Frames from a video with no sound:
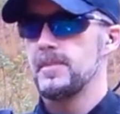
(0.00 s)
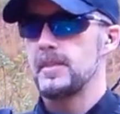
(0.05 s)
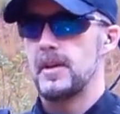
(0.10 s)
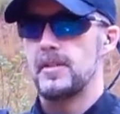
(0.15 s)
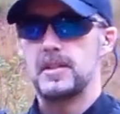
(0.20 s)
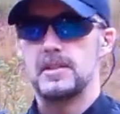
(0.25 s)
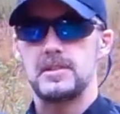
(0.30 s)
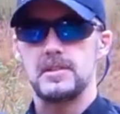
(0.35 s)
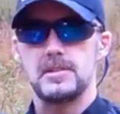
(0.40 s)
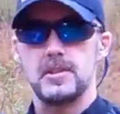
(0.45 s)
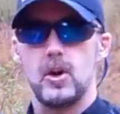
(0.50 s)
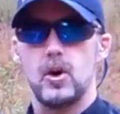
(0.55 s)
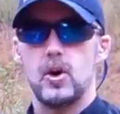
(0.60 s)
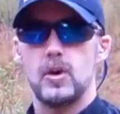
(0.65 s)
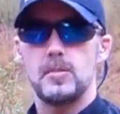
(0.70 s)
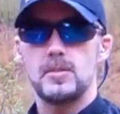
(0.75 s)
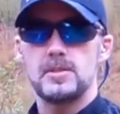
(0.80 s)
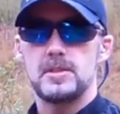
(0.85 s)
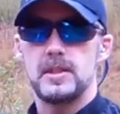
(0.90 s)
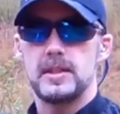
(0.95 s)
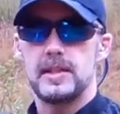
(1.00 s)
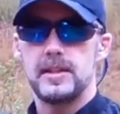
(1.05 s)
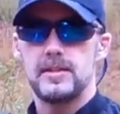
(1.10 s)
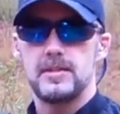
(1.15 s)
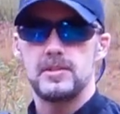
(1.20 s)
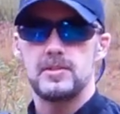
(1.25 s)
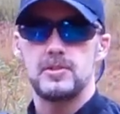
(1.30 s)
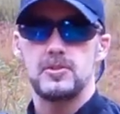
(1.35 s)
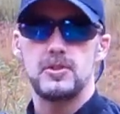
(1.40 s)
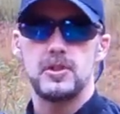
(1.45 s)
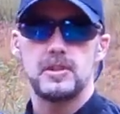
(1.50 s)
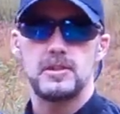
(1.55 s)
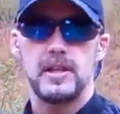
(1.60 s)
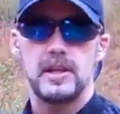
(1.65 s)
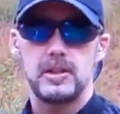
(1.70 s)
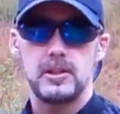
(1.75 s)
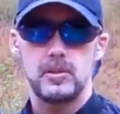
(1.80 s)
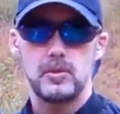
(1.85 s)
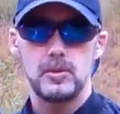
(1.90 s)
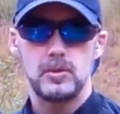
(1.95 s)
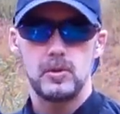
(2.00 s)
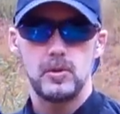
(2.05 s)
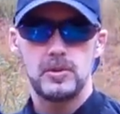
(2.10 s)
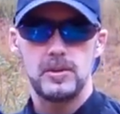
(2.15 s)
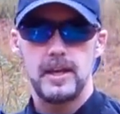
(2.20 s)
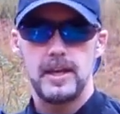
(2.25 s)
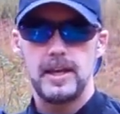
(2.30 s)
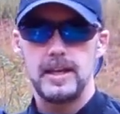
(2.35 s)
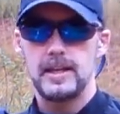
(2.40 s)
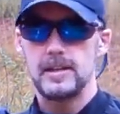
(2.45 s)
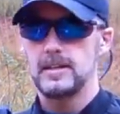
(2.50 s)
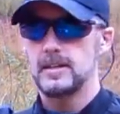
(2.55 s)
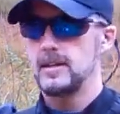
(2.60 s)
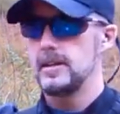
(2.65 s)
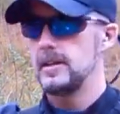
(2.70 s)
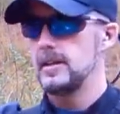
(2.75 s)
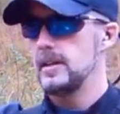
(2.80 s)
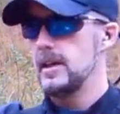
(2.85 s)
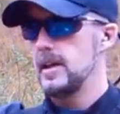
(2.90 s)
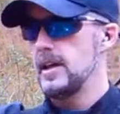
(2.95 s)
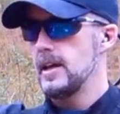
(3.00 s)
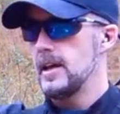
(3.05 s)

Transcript: Now this is arm's length. This is just like you would do with a handgun.